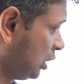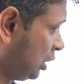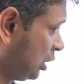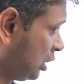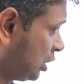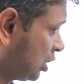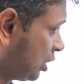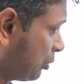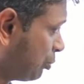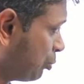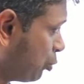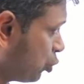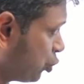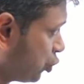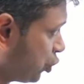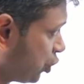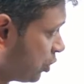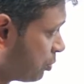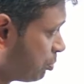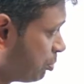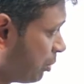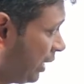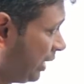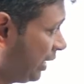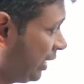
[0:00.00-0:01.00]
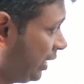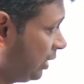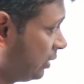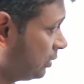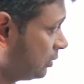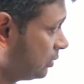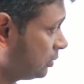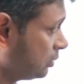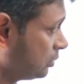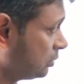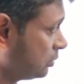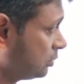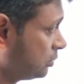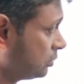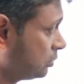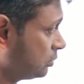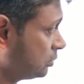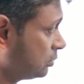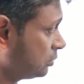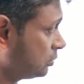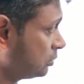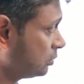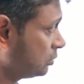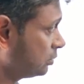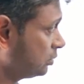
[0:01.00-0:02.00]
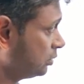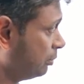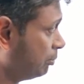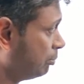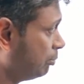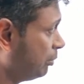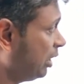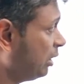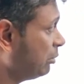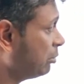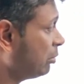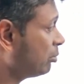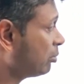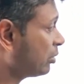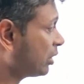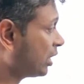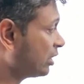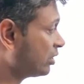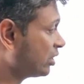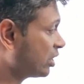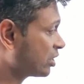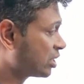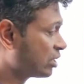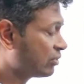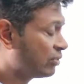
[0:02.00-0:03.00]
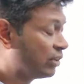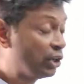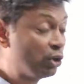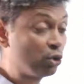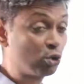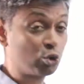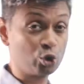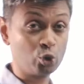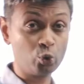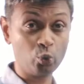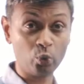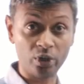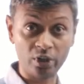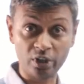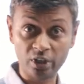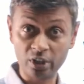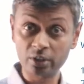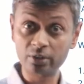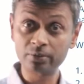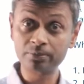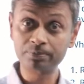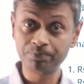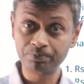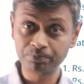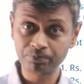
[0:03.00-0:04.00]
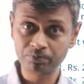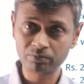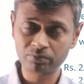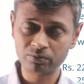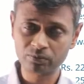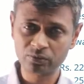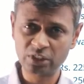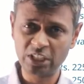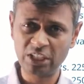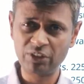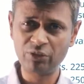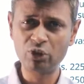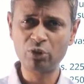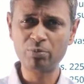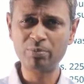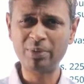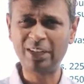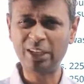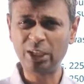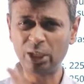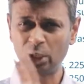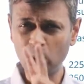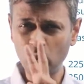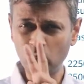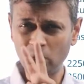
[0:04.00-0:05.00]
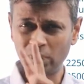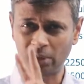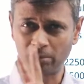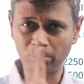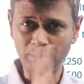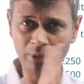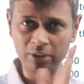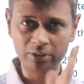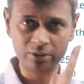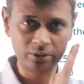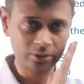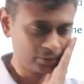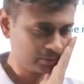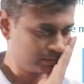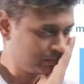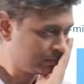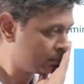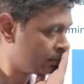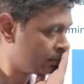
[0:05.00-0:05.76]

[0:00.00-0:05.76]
suppose you're spending, the minimum transaction value is 200. If you spend $200,